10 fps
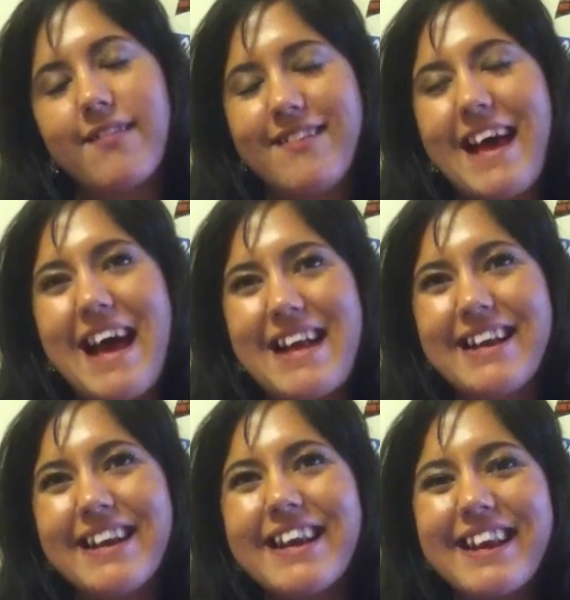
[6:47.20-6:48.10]

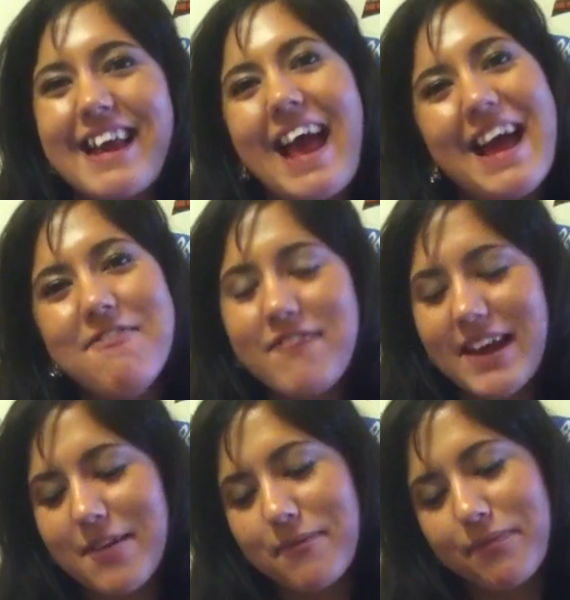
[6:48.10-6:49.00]
10.
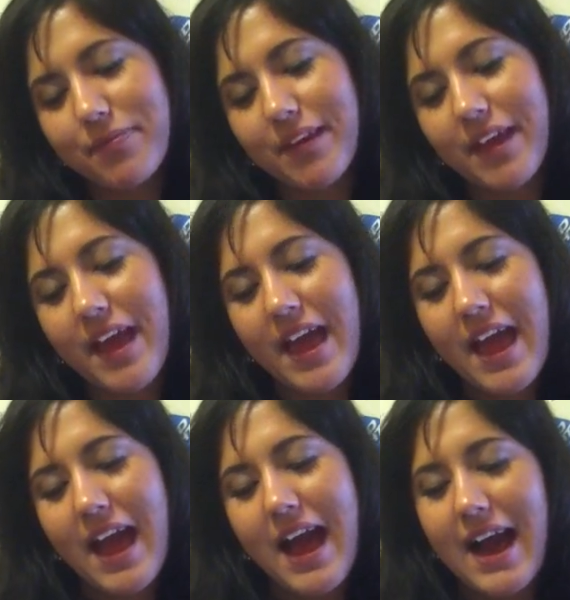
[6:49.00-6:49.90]
Envy.
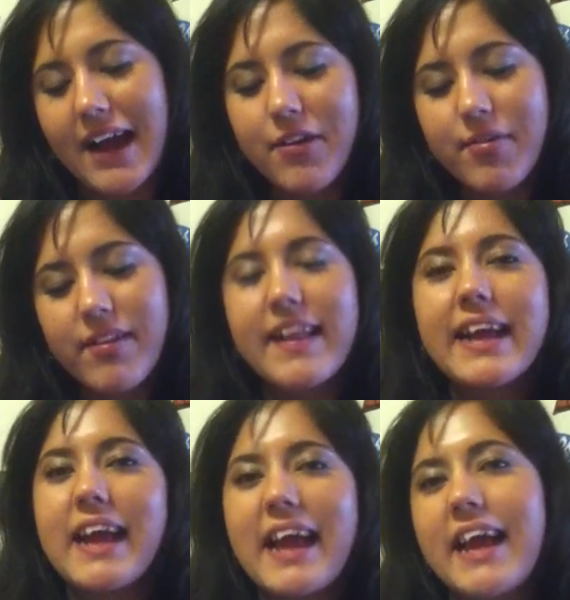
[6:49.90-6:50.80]
I used to
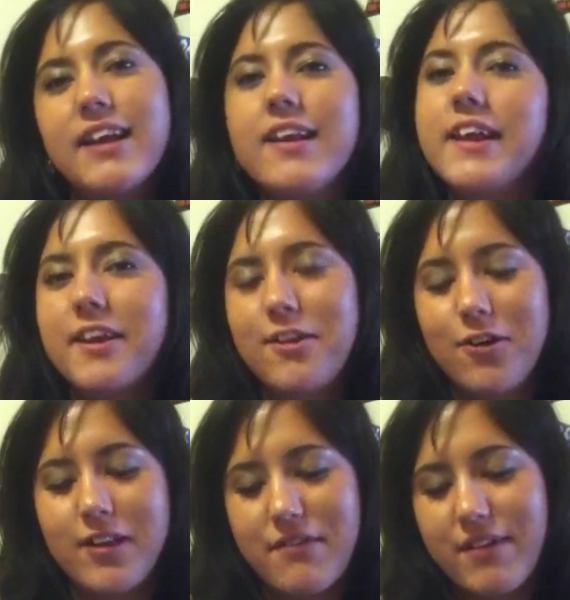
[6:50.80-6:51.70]
think Angelina
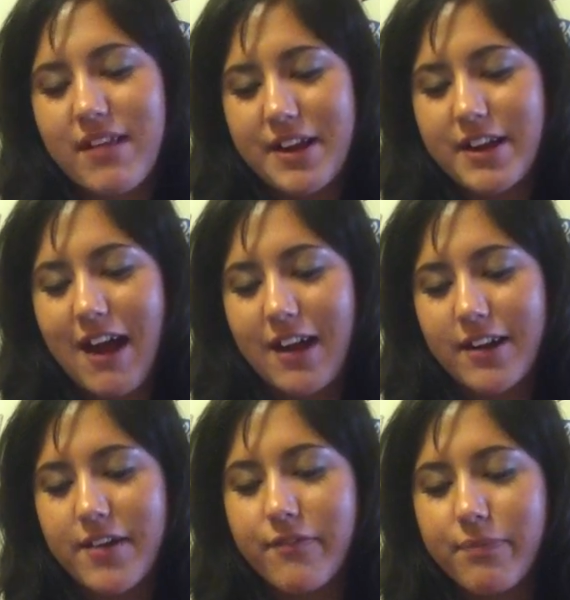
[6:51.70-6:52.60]
Jolie was
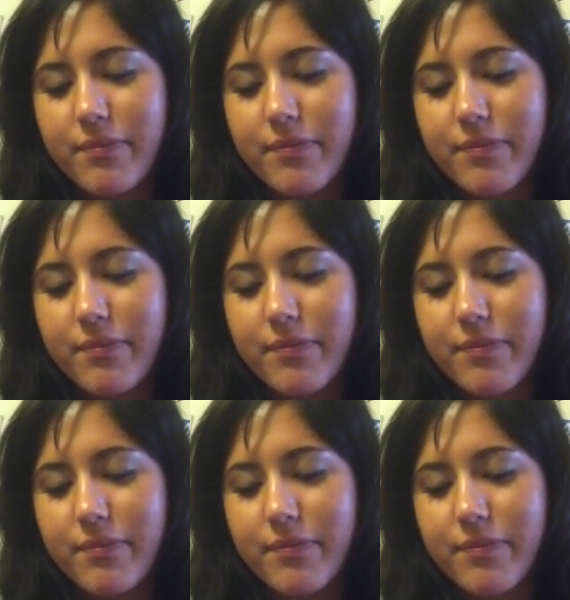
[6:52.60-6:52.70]
unattractive,